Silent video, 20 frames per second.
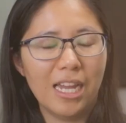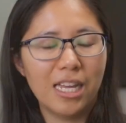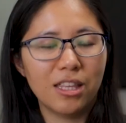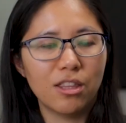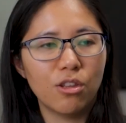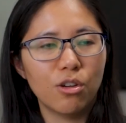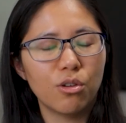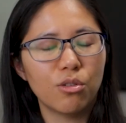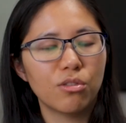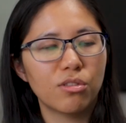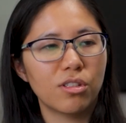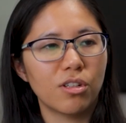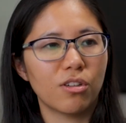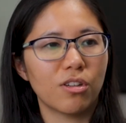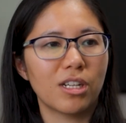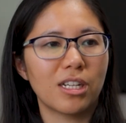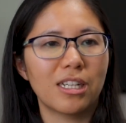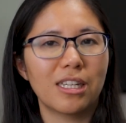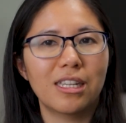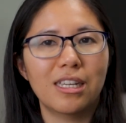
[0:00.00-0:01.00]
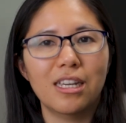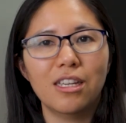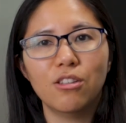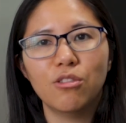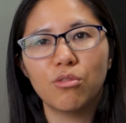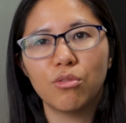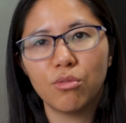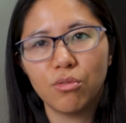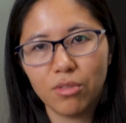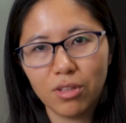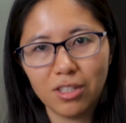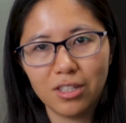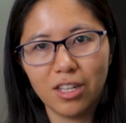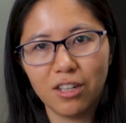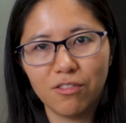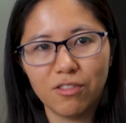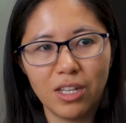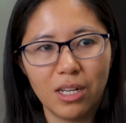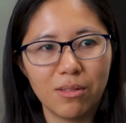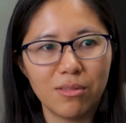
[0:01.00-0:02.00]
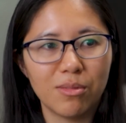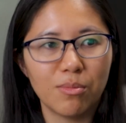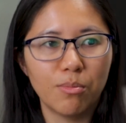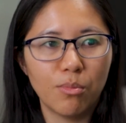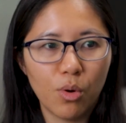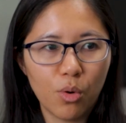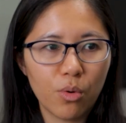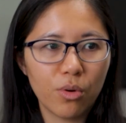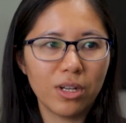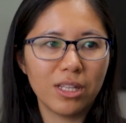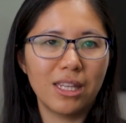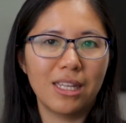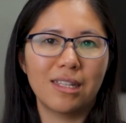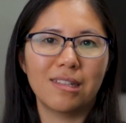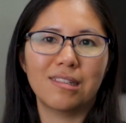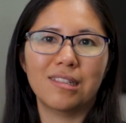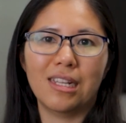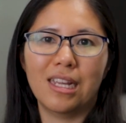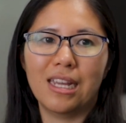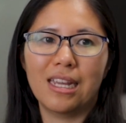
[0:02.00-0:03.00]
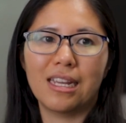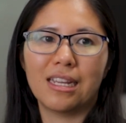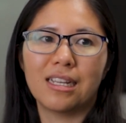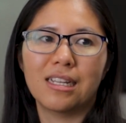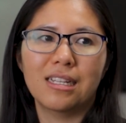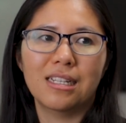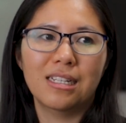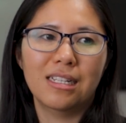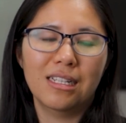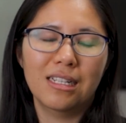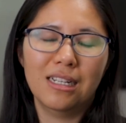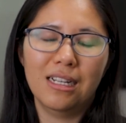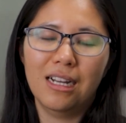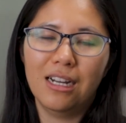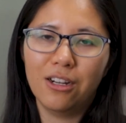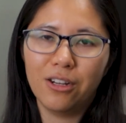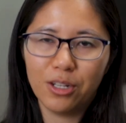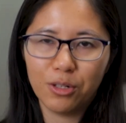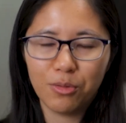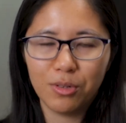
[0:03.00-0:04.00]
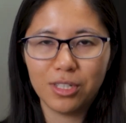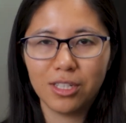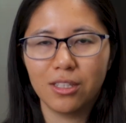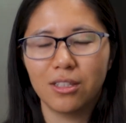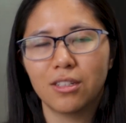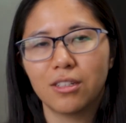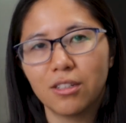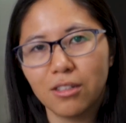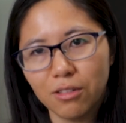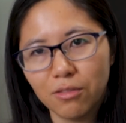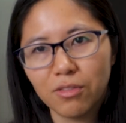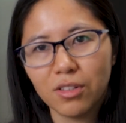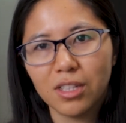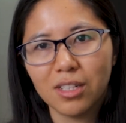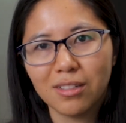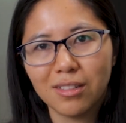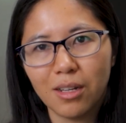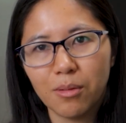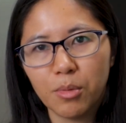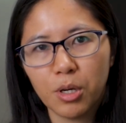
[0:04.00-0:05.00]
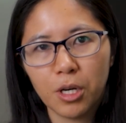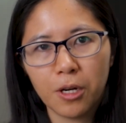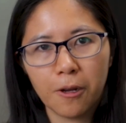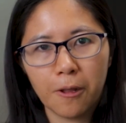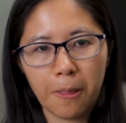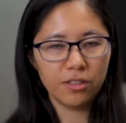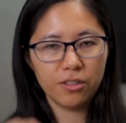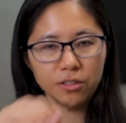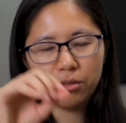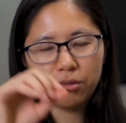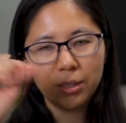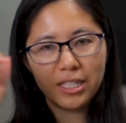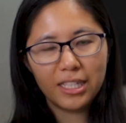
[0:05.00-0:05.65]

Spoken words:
And those are going to get you through the tough times more than saying, oh, I want to look good for the summer. So